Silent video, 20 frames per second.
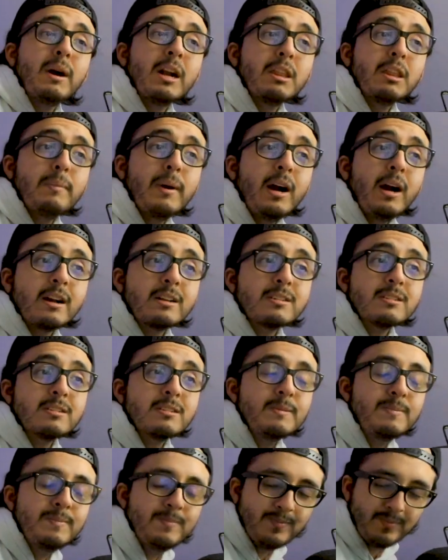a few months
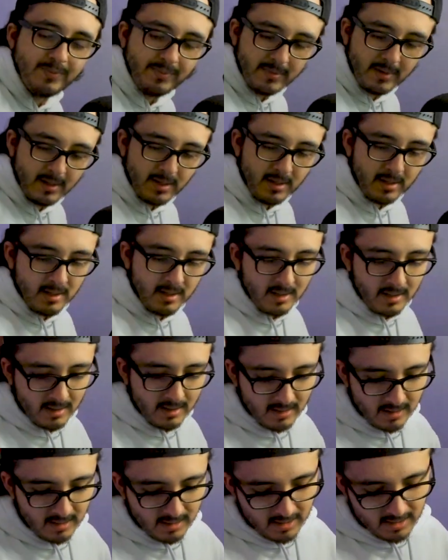ago, I got the pleasure
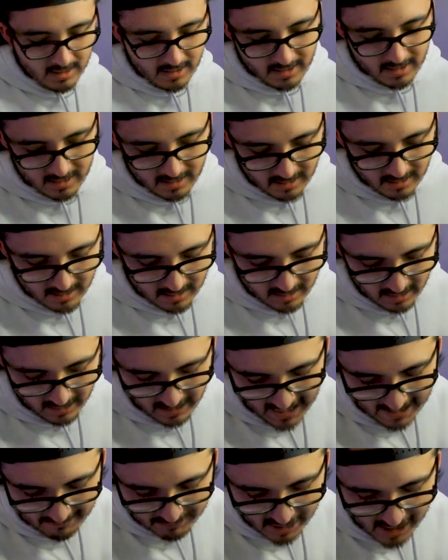of finally,
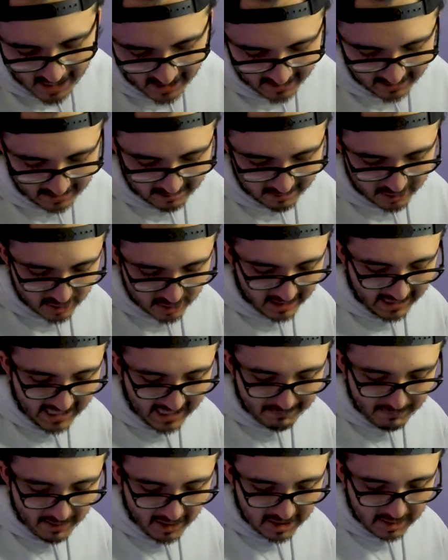enough talking, just
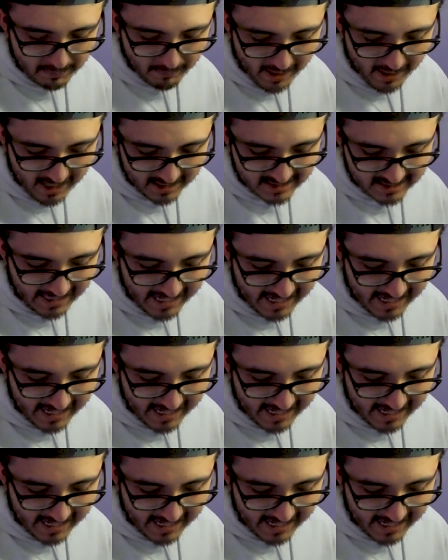get him out of the box,